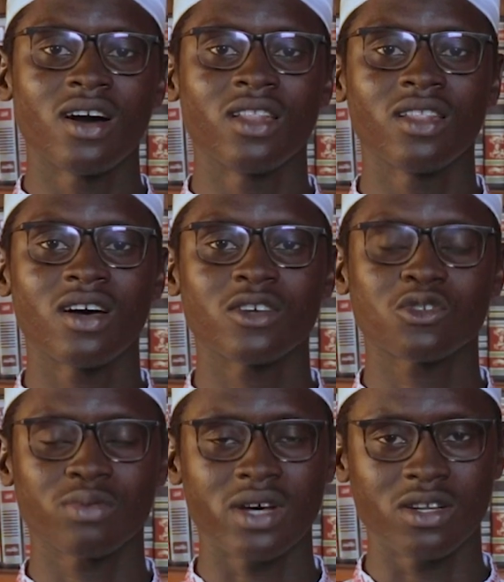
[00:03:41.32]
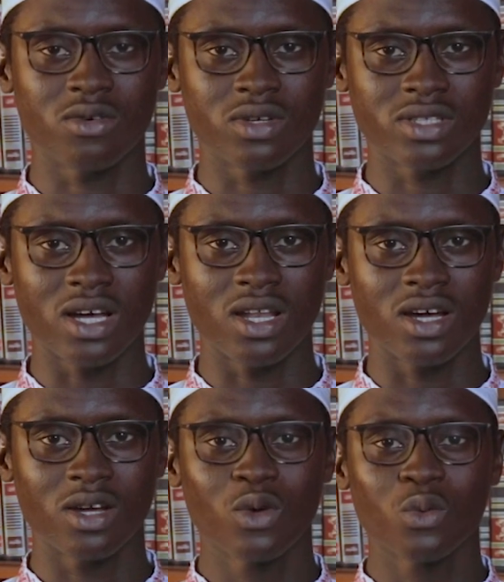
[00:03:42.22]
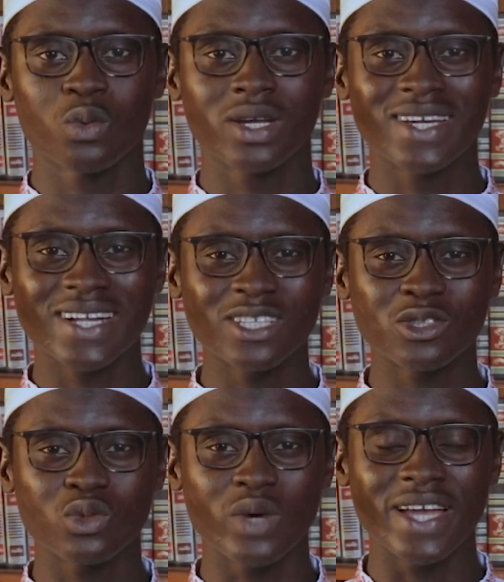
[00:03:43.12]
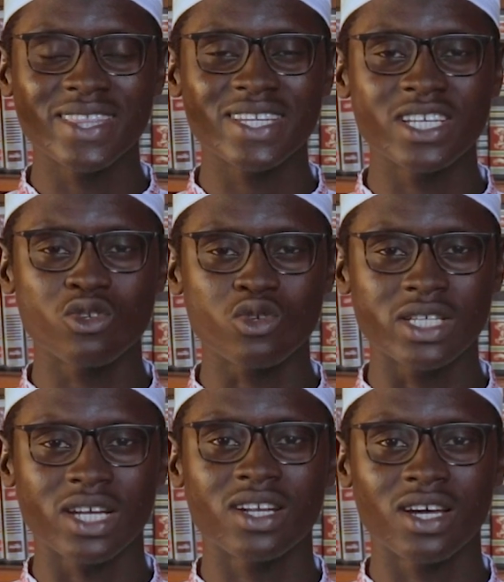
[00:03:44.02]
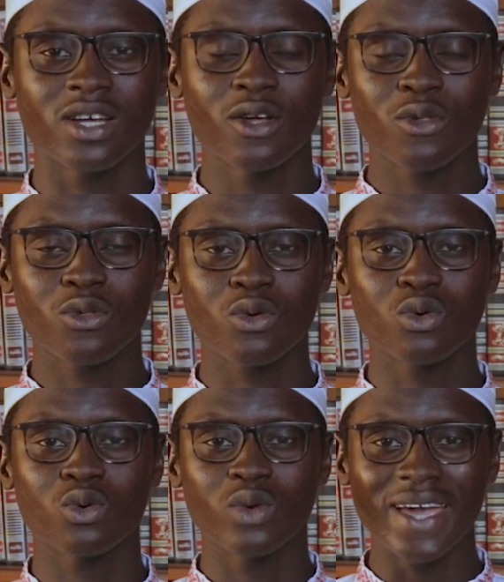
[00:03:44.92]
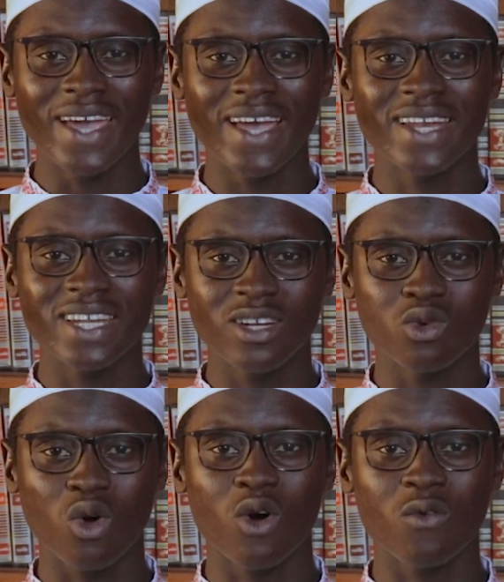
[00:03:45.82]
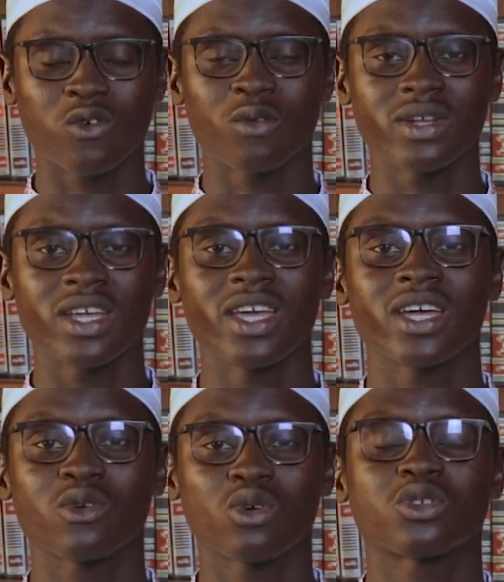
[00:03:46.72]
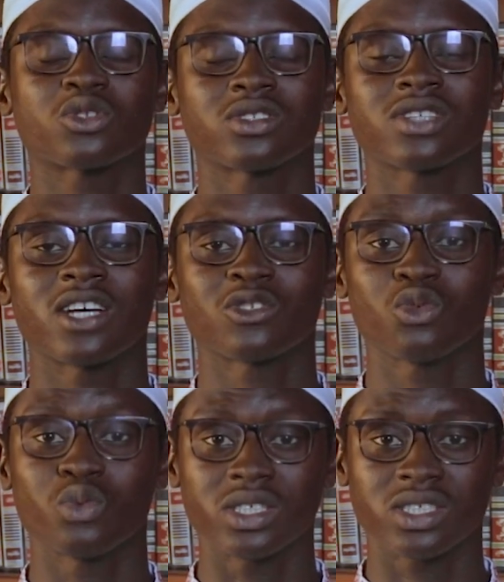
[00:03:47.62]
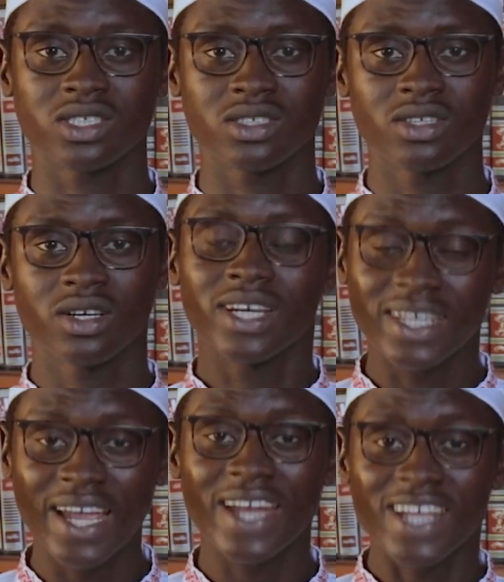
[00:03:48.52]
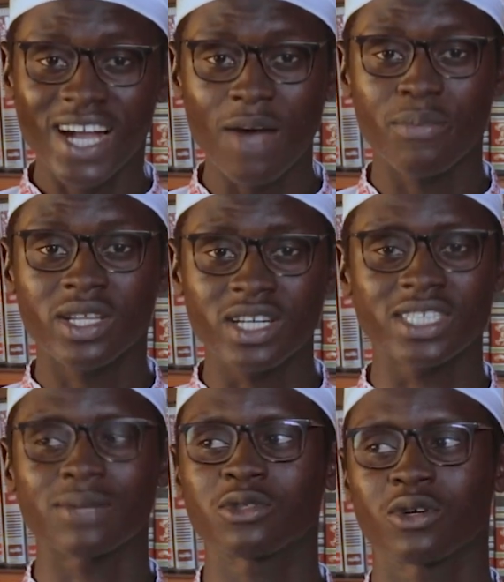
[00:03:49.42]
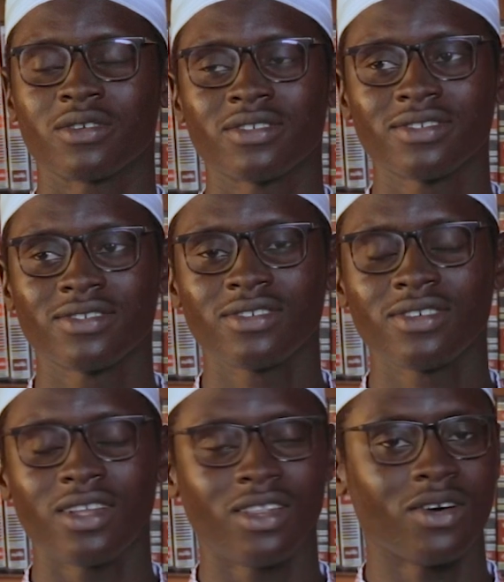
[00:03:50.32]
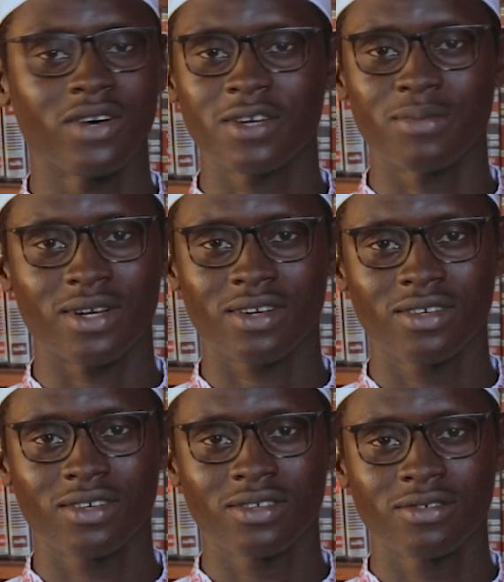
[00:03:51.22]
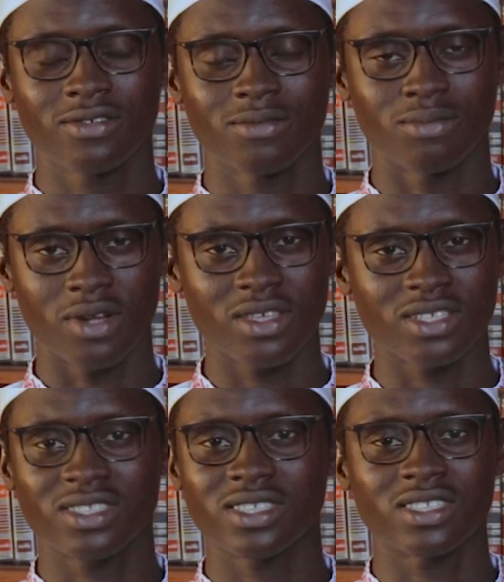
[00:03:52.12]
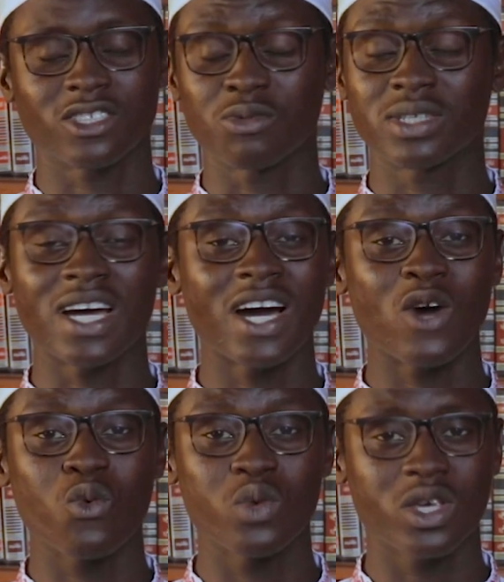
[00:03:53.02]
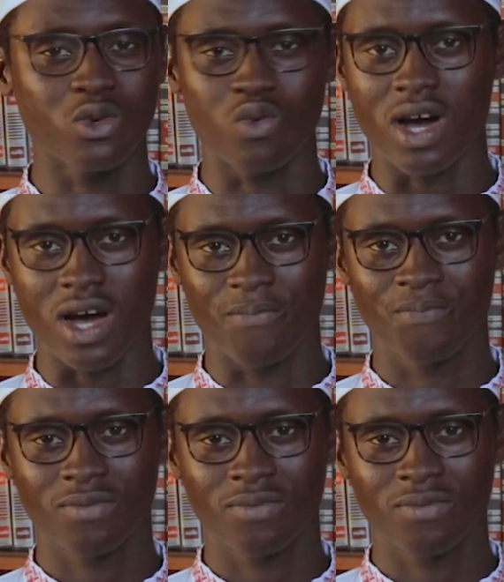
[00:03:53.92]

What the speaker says: Allah subhanahu wa ta'ala will grant you entry into Jannah through any door from the 8 doors as you wish. Red carpet reception. Allahu Akbar. Brothers and sisters, no matter how weak you are,